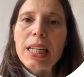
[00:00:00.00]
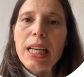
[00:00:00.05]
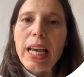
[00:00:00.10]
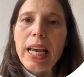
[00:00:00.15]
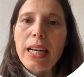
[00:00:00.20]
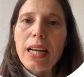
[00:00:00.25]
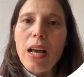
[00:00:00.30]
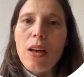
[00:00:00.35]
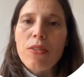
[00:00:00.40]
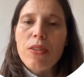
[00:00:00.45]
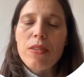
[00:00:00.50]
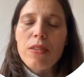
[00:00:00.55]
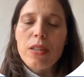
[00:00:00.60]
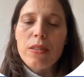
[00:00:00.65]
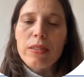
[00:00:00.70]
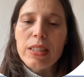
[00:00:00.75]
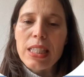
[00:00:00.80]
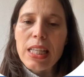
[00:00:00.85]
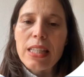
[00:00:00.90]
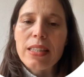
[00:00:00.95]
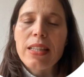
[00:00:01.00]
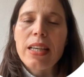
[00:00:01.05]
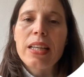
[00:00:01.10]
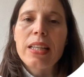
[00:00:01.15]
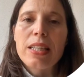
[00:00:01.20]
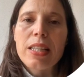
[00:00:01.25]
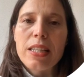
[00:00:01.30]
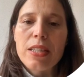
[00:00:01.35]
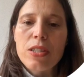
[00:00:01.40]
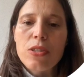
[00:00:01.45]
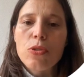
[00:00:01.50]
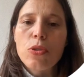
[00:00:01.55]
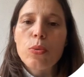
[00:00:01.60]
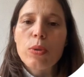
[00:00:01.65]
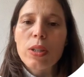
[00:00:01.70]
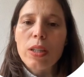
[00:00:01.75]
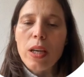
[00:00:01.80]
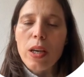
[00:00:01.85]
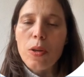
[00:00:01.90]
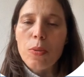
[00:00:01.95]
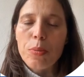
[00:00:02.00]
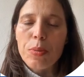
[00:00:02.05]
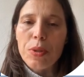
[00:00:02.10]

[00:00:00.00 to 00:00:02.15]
and how the theory and the techniques tool will help